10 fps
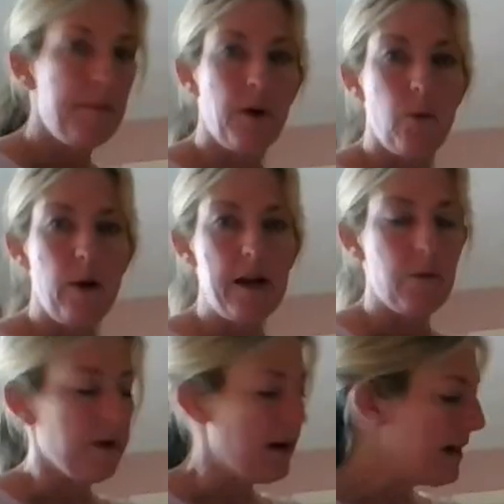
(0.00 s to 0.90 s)
But wait,
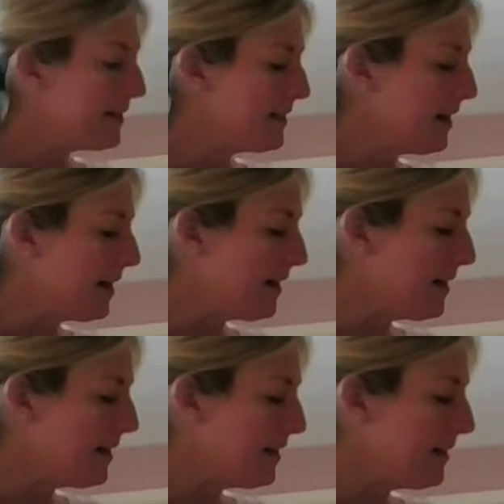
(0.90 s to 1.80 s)
we're not done.
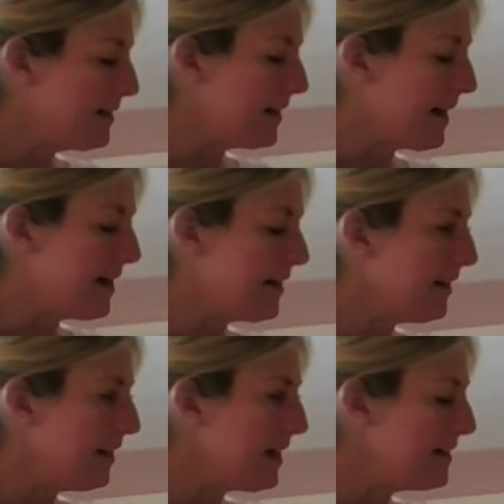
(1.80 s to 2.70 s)
Diagonal
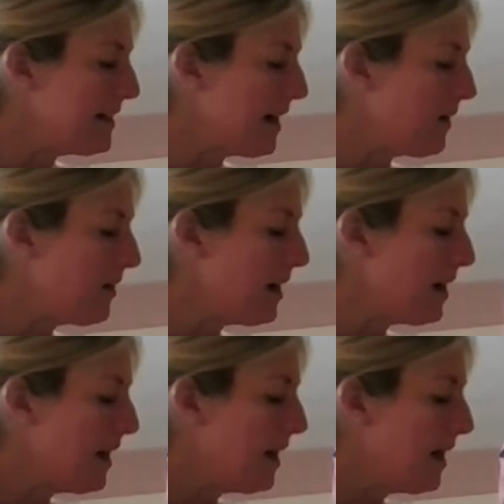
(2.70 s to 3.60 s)
line down,
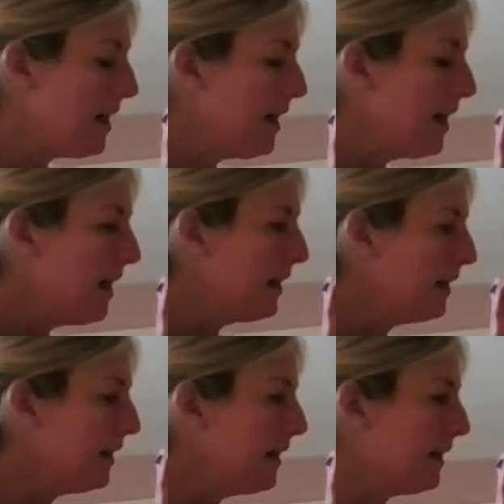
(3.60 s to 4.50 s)
little